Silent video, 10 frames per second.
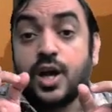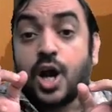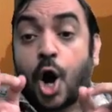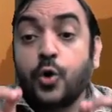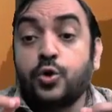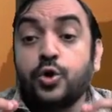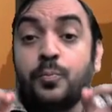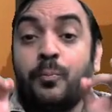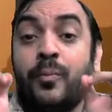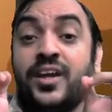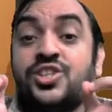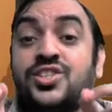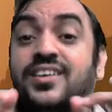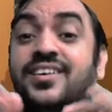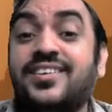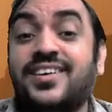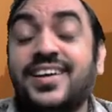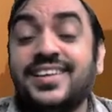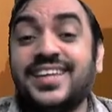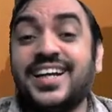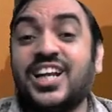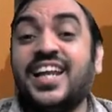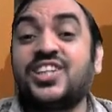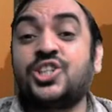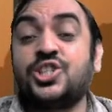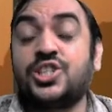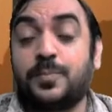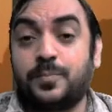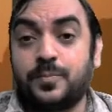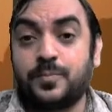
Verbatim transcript: How to measure that relationship?